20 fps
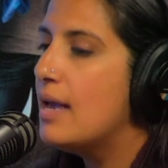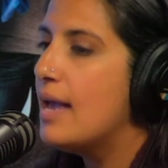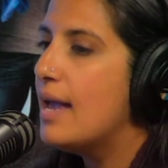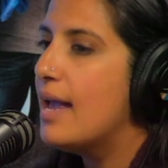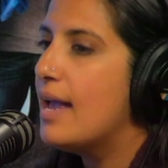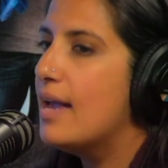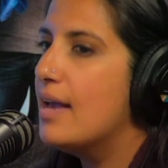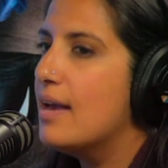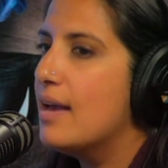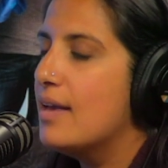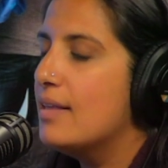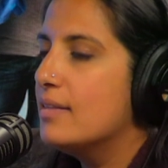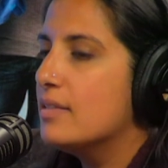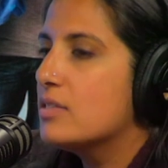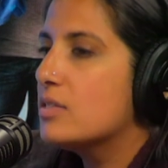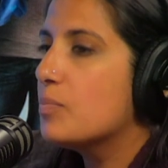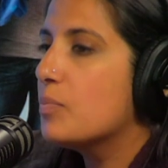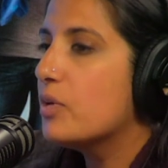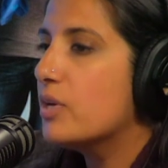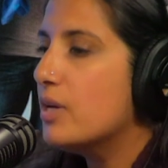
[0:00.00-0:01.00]
And, and,
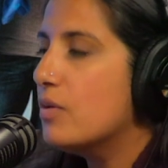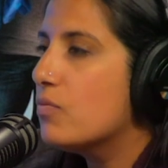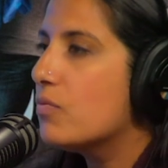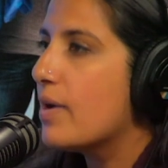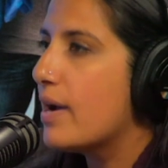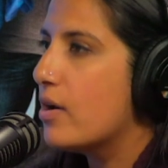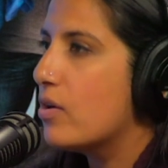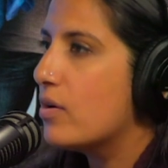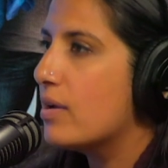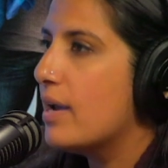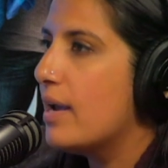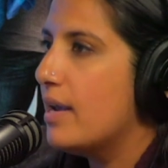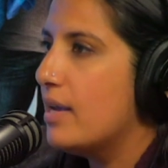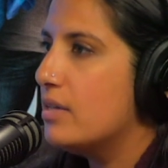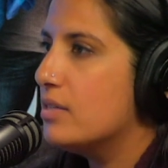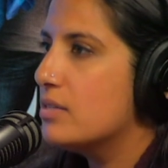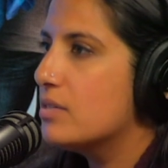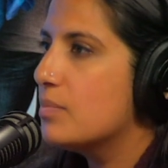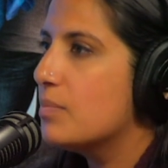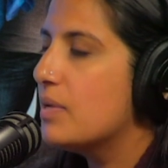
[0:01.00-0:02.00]
it's a pretty rare
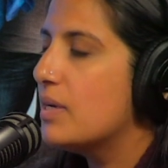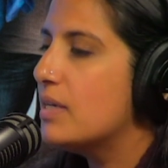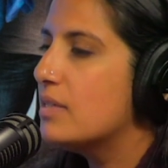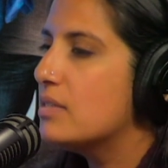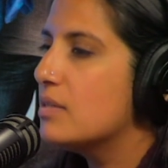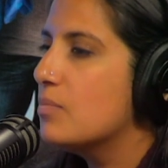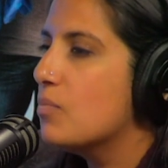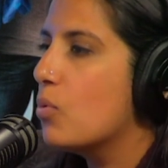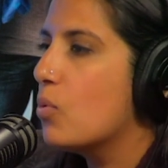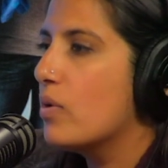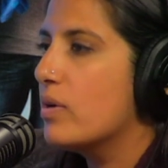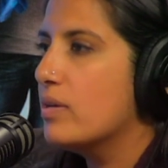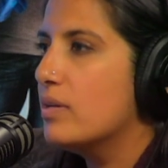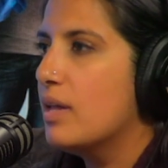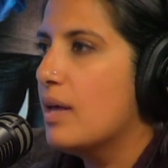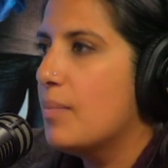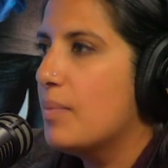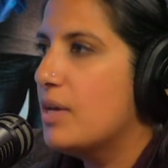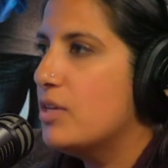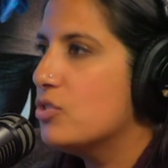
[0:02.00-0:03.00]
case, but it's important
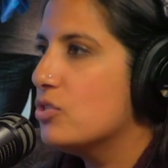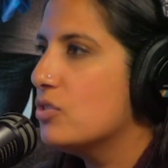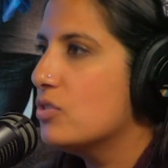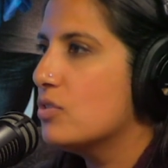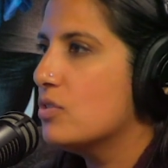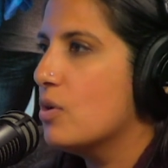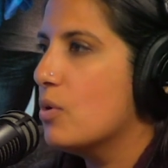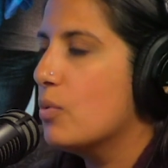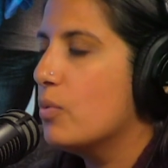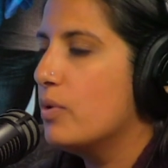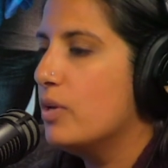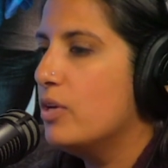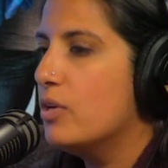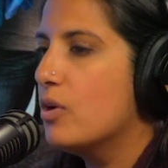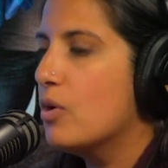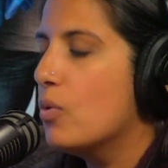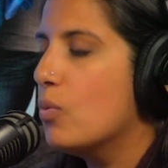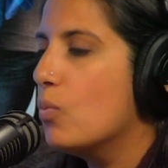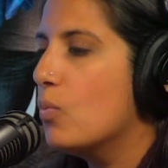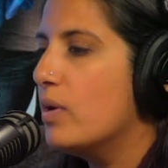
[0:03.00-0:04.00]
that patients know, you
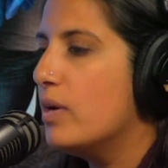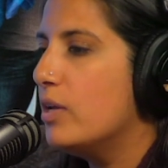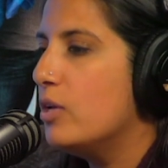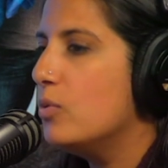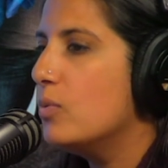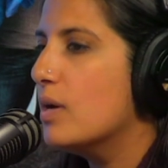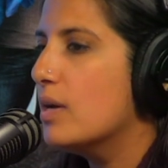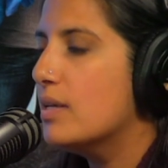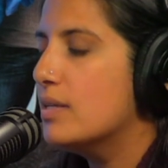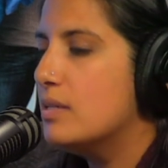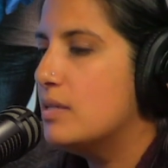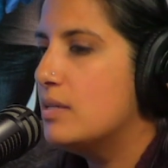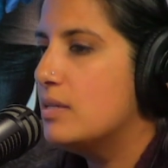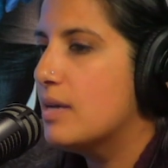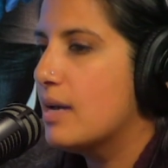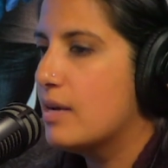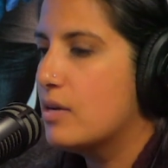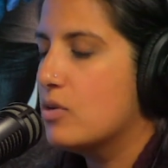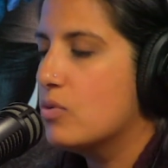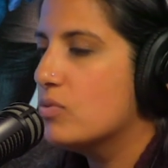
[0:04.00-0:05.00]
know, when you get a
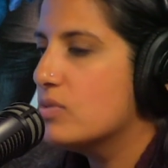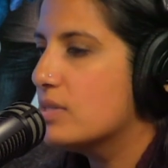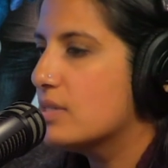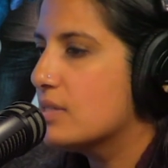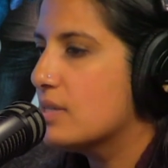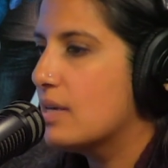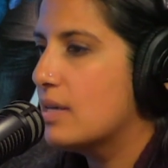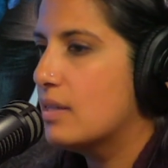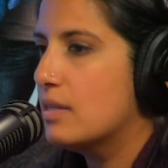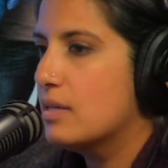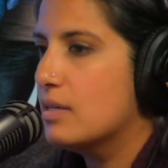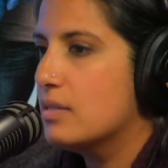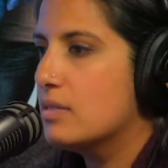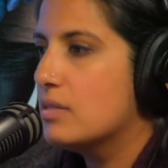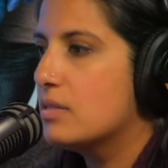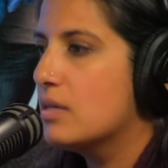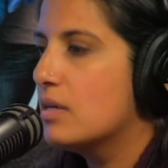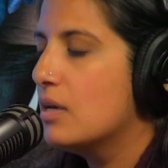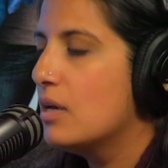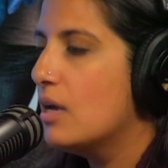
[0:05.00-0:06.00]
diagnosis like
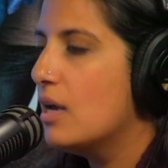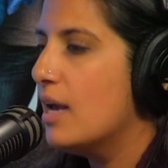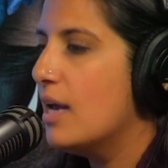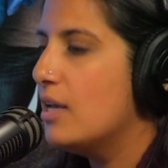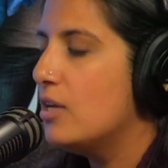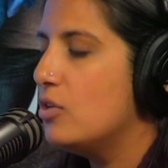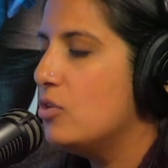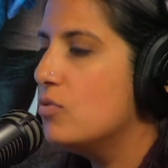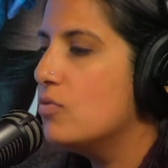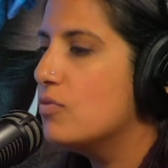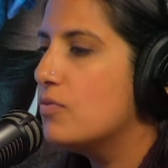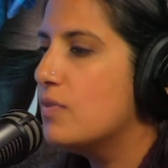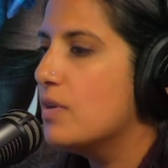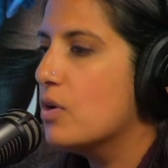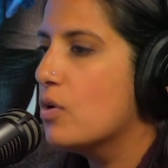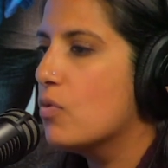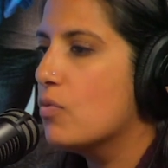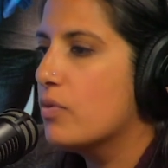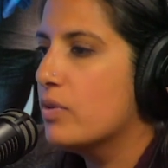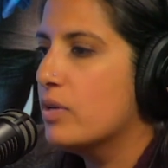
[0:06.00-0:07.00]
this, and you
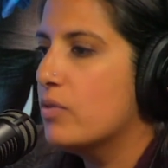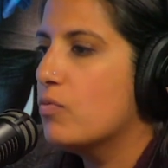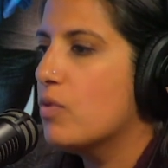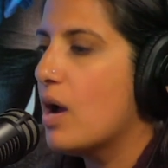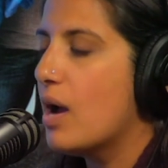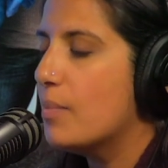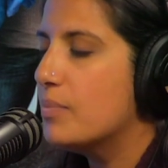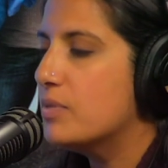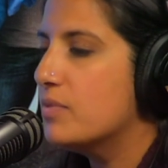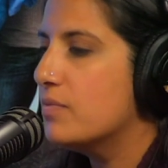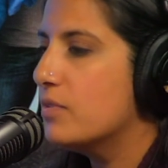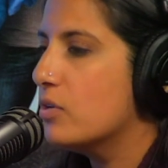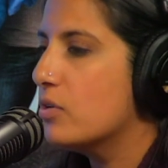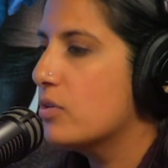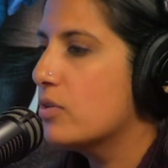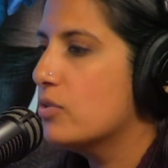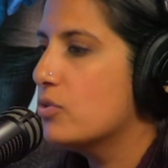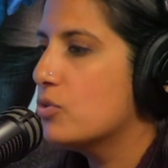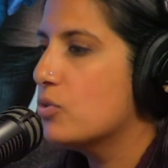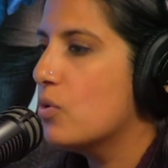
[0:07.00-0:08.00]
feel really robbed of your
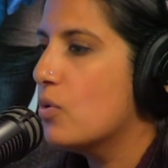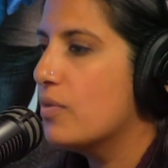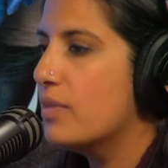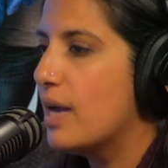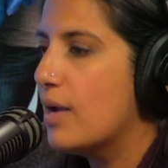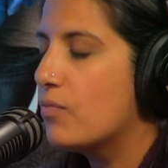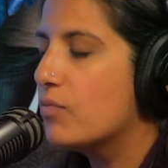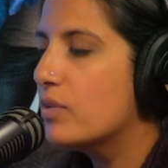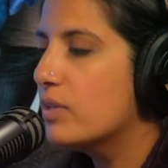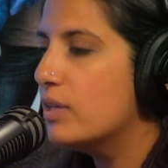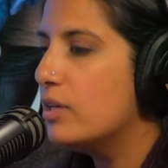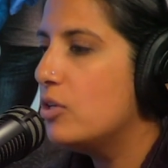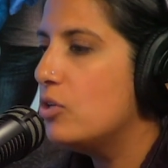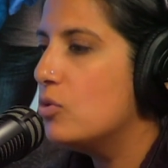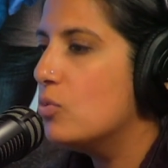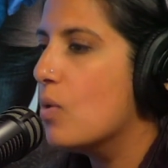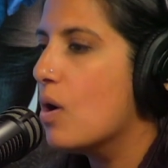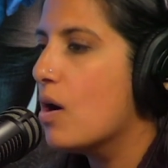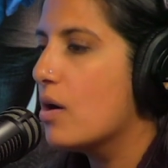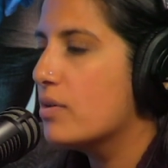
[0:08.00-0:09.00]
control, that really
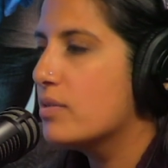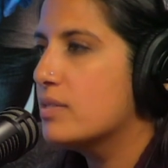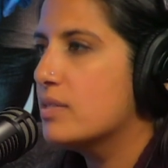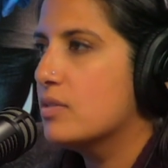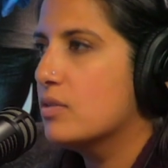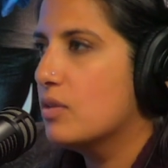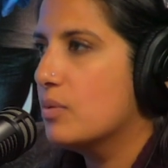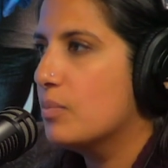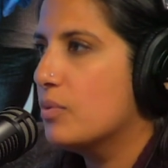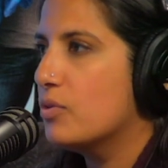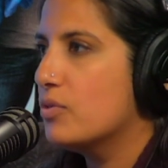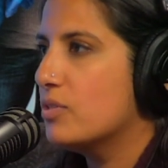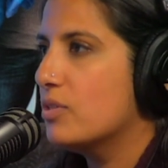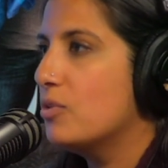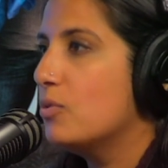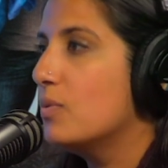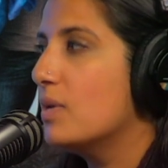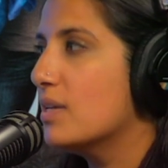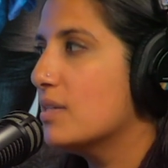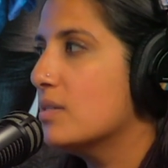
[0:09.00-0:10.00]
you are still the person
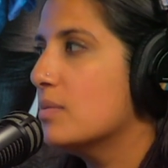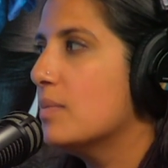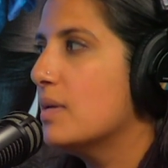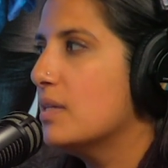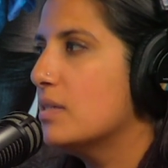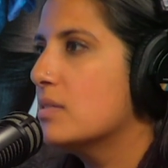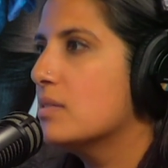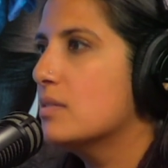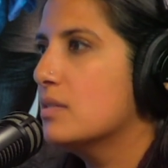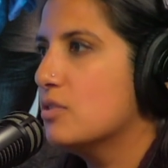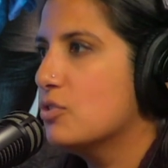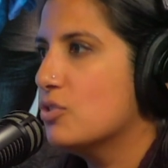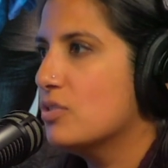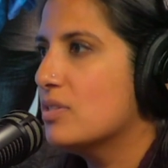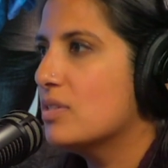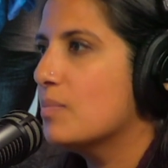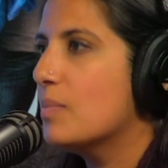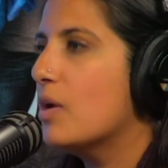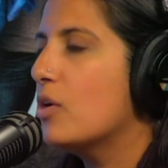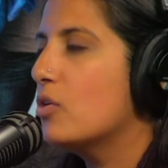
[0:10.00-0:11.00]
who gets to make
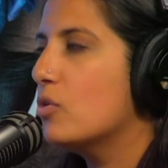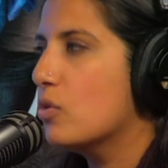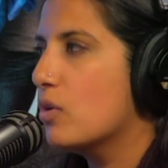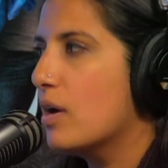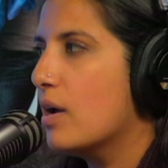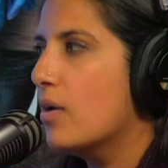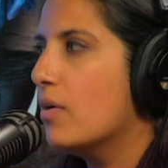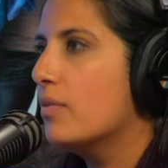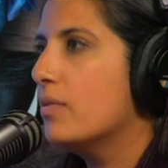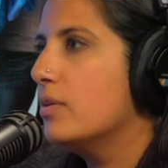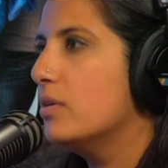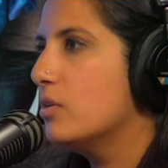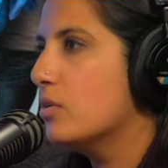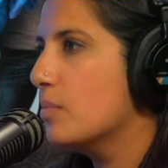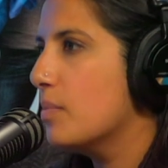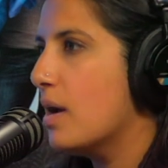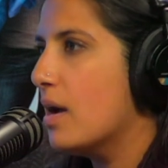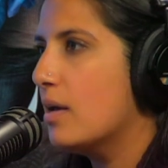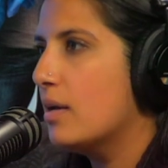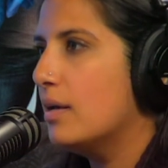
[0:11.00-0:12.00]
decisions about your health and your
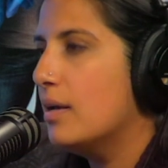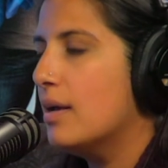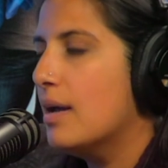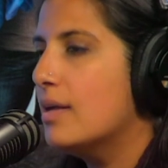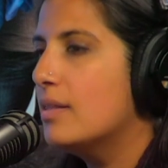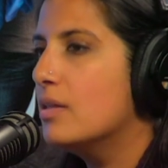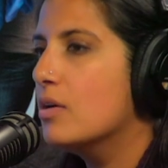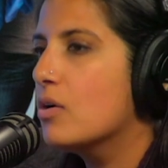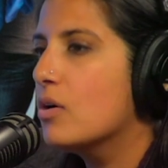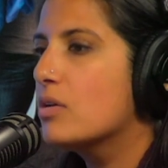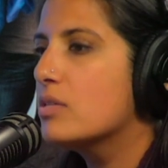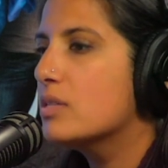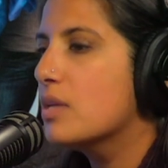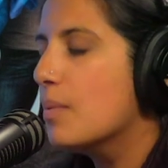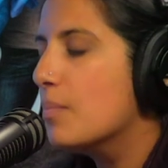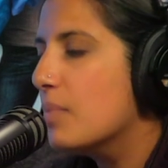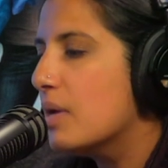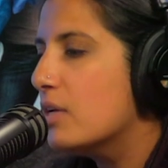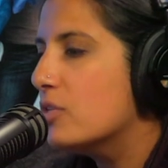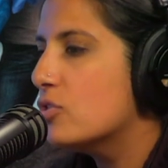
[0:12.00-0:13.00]
body. And there are
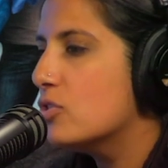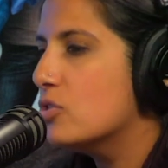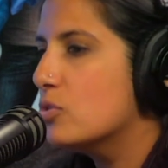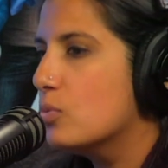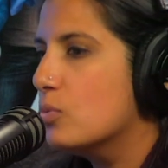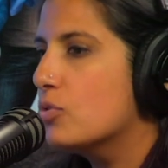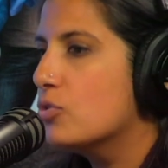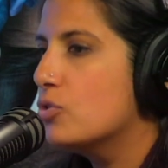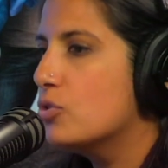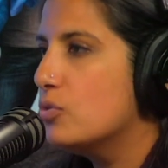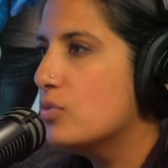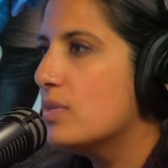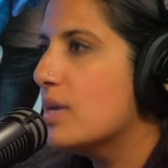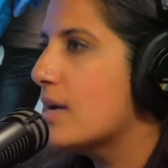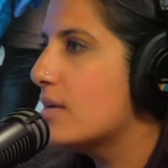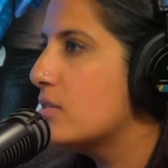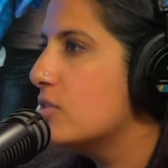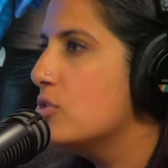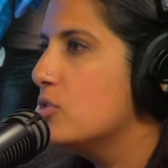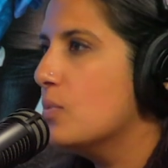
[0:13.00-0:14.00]
some patients who will choose
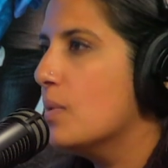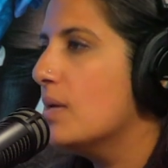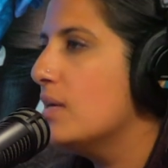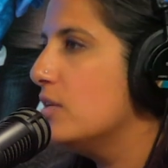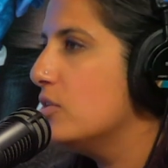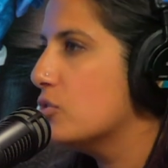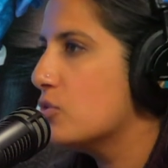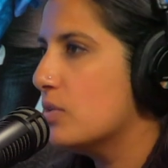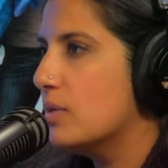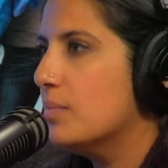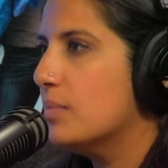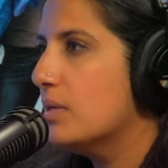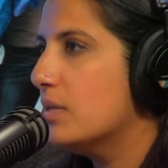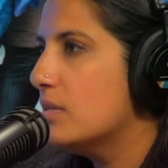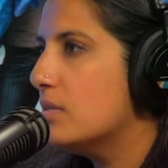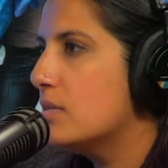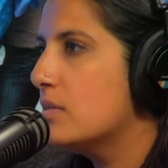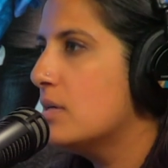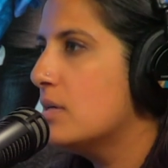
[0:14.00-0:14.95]
not to do any treatment.